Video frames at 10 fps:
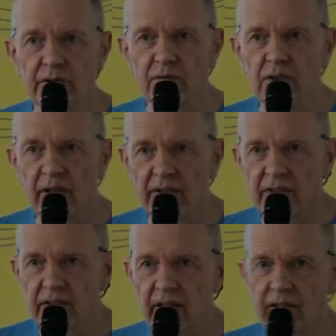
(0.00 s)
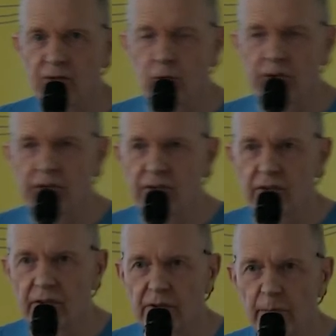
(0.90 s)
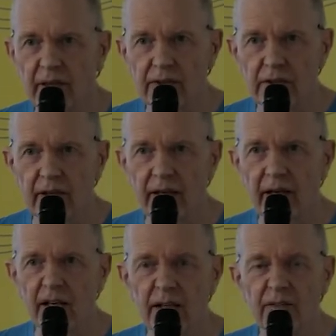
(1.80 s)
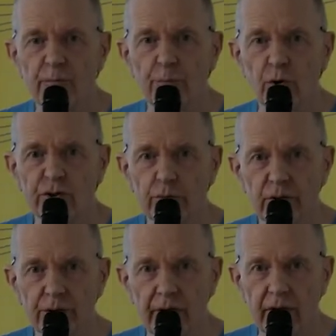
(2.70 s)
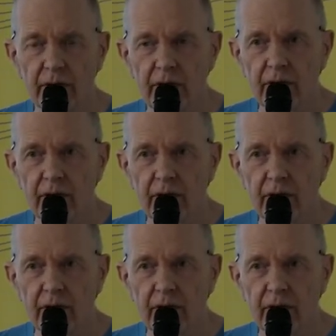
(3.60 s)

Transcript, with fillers: nevertheless, that that is what is, is makes AI possible today,